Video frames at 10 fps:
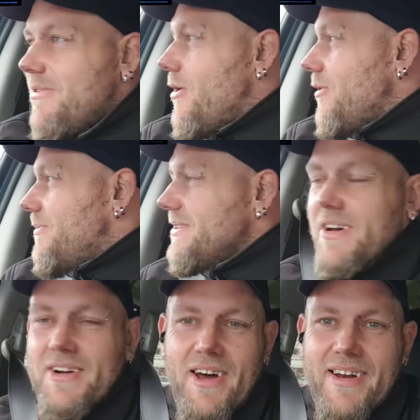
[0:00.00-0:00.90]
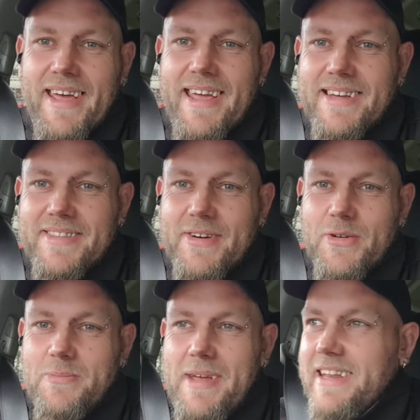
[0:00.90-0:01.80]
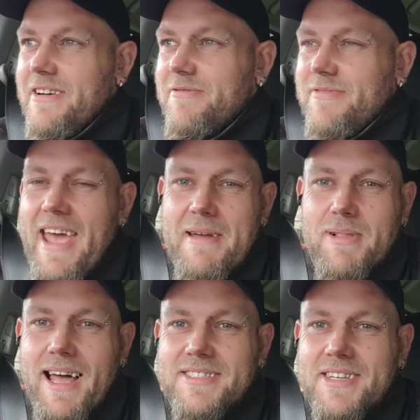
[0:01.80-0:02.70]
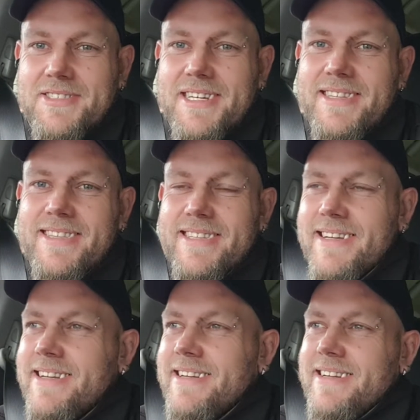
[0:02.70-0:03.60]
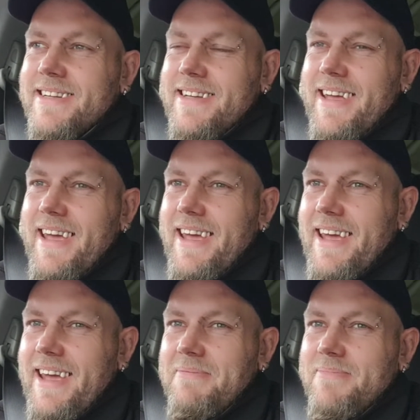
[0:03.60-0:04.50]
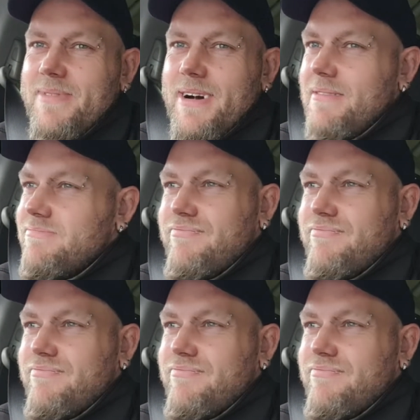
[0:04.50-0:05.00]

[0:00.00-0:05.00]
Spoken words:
hoping they're alright and they're not made of plasticine. But